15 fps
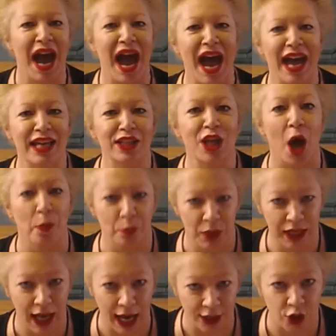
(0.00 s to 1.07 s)
as a
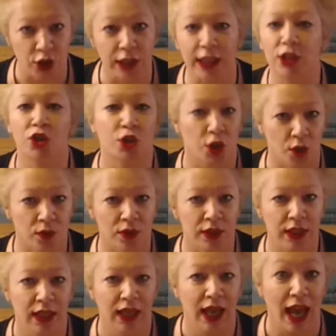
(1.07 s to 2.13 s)
PhD student
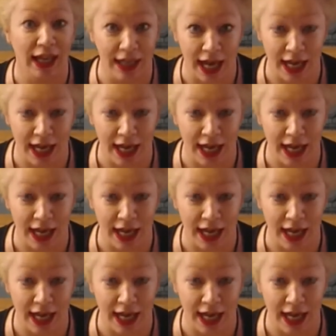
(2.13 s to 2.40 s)
and